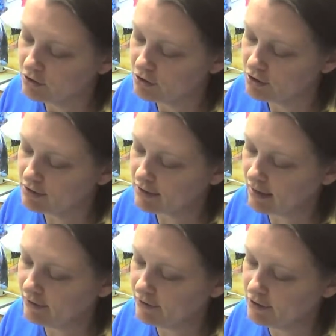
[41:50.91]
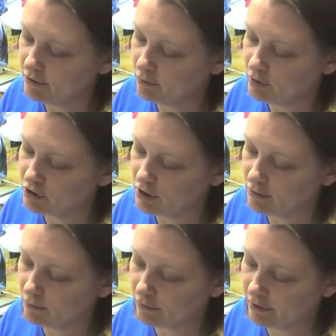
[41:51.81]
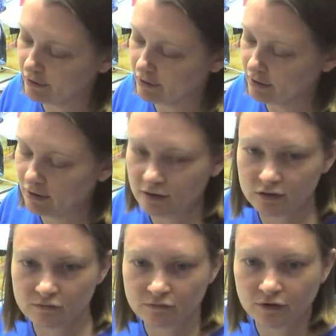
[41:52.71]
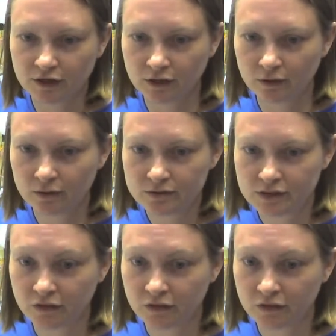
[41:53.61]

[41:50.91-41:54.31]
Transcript: She's gotten into machine embroidery videos,